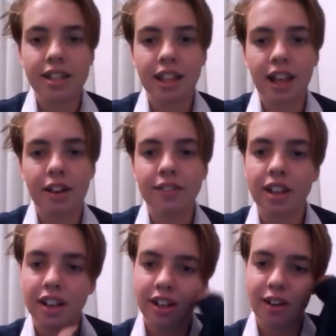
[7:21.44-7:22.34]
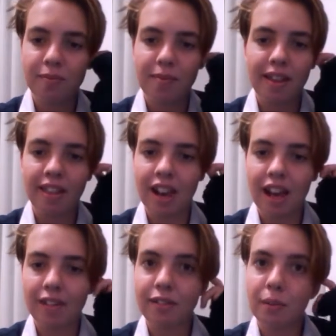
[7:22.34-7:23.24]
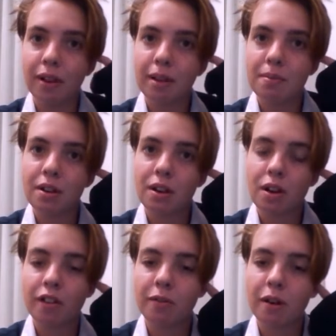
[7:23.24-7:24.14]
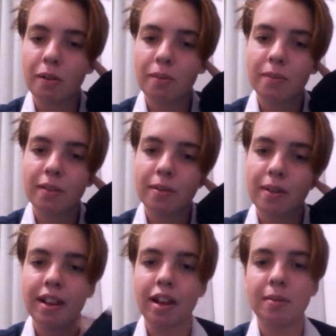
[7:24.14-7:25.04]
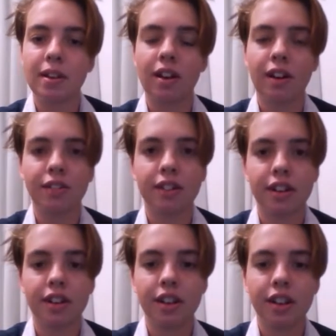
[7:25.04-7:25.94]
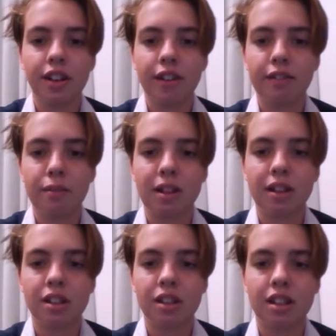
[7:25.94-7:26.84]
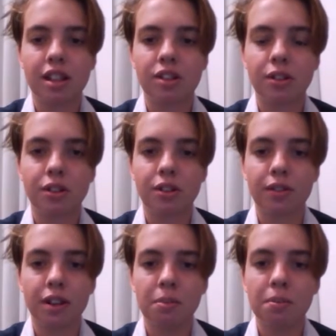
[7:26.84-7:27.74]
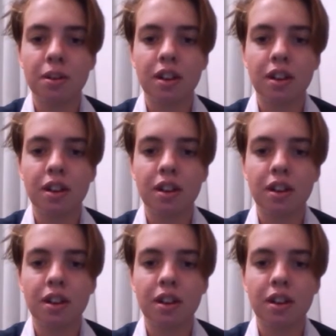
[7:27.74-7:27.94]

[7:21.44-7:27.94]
And laughter of men that laugh and weep, of what may come hereafter, for men that sow to reap.